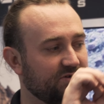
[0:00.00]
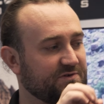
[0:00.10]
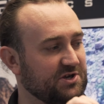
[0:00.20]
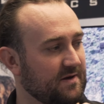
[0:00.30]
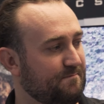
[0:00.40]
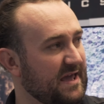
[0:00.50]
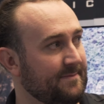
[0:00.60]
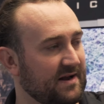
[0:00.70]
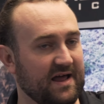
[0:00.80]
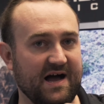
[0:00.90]
so the
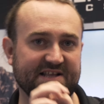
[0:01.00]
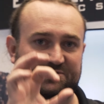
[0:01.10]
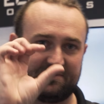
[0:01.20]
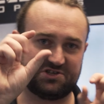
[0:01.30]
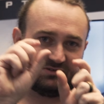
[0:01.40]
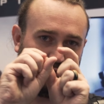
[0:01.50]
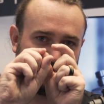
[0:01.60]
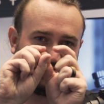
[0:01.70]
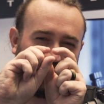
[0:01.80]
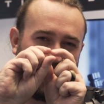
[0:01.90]
beam aligns with a small
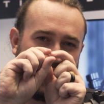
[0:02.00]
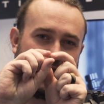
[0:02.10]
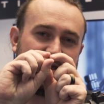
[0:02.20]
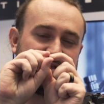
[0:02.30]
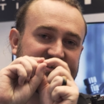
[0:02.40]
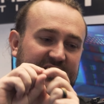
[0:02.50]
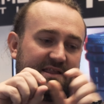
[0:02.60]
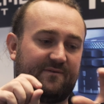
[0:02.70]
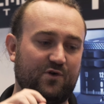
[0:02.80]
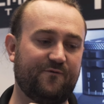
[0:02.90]
square
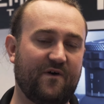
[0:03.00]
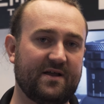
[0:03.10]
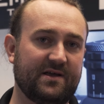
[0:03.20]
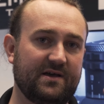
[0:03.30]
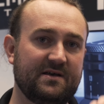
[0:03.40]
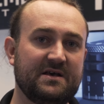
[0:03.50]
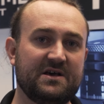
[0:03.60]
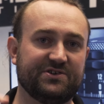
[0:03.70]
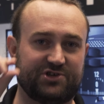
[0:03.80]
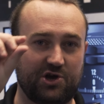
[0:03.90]
inside the viewfinder,
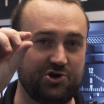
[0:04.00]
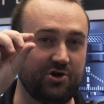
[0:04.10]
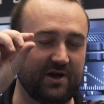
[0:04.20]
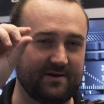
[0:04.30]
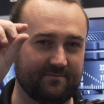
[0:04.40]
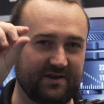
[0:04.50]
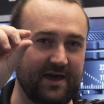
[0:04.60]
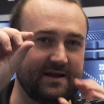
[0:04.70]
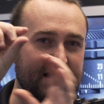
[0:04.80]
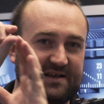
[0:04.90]
so you can
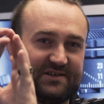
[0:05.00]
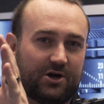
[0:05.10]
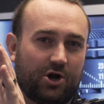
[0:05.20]
get nice and